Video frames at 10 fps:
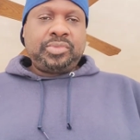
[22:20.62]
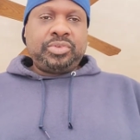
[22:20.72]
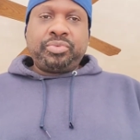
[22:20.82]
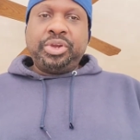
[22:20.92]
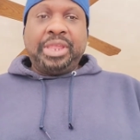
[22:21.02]

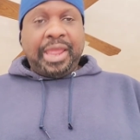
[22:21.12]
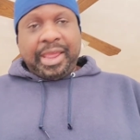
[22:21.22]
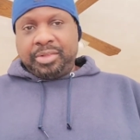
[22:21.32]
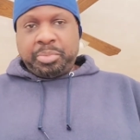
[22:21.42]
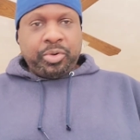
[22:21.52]
Free
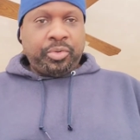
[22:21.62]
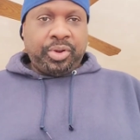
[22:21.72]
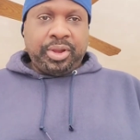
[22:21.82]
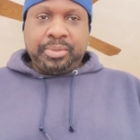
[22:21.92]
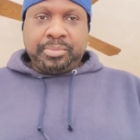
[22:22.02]
gas
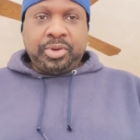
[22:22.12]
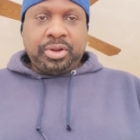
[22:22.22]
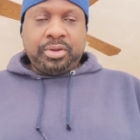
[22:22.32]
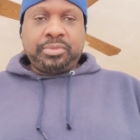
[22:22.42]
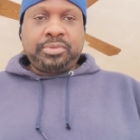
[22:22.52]
program, you
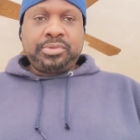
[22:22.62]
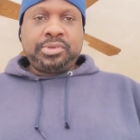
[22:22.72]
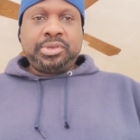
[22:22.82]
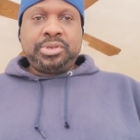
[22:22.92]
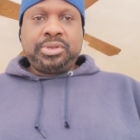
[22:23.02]
know.
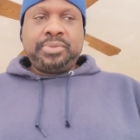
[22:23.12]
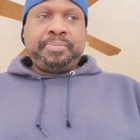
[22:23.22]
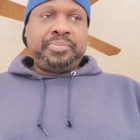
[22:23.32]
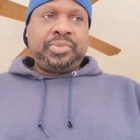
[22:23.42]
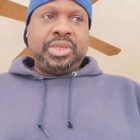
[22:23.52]

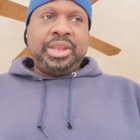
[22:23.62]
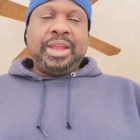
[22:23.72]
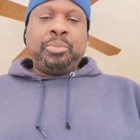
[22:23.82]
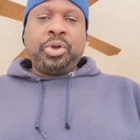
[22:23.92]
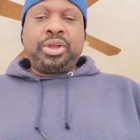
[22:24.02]
And
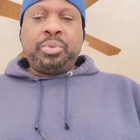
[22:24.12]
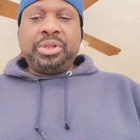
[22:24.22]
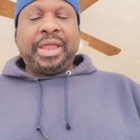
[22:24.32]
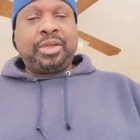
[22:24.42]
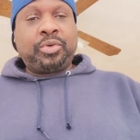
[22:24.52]
then I'm working with
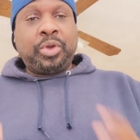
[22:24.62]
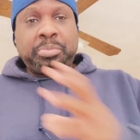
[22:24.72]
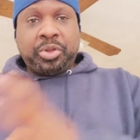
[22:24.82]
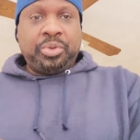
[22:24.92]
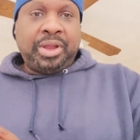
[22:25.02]
like
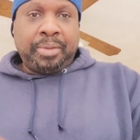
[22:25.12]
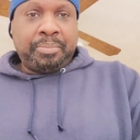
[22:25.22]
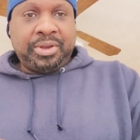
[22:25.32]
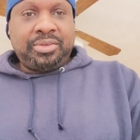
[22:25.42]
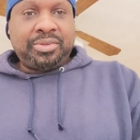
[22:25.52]
crypto
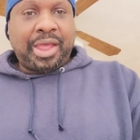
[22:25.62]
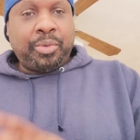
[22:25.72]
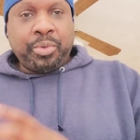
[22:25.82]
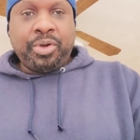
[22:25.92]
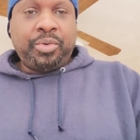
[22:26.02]
companies, like
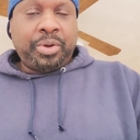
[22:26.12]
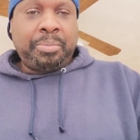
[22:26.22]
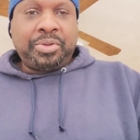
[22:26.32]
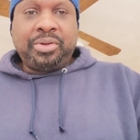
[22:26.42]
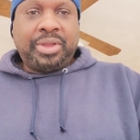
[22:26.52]
World
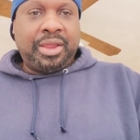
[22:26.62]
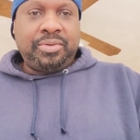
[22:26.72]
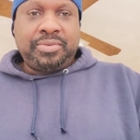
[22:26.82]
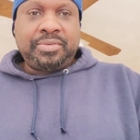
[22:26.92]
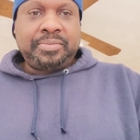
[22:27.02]
Crypto
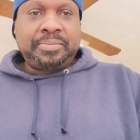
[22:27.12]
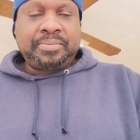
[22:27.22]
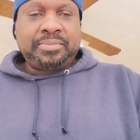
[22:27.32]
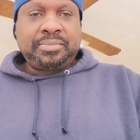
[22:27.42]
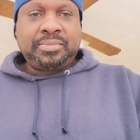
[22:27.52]
Life.
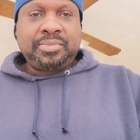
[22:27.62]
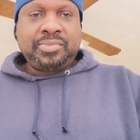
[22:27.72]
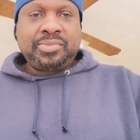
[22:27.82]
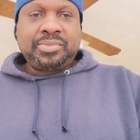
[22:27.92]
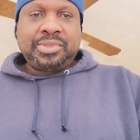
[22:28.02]

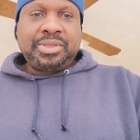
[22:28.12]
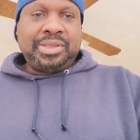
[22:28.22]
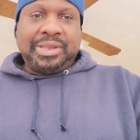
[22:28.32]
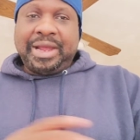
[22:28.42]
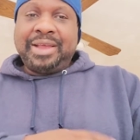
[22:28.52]

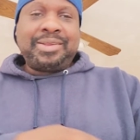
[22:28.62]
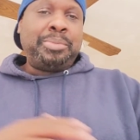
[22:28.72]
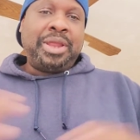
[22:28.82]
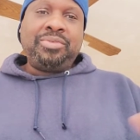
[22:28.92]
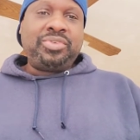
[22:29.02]
Guys, I'm
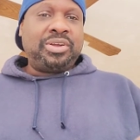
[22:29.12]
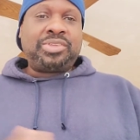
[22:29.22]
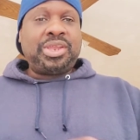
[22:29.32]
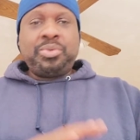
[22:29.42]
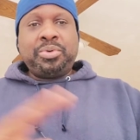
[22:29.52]
not even going to
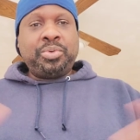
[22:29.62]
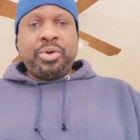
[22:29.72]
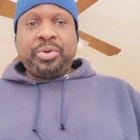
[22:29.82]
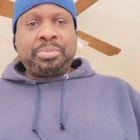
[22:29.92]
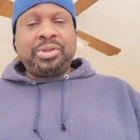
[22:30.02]
tell you what
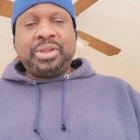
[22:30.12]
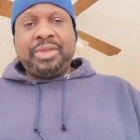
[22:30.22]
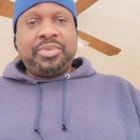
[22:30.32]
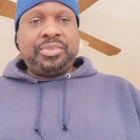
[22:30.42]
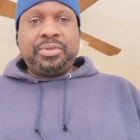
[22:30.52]
World Crypto
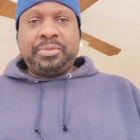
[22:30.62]
Life could do.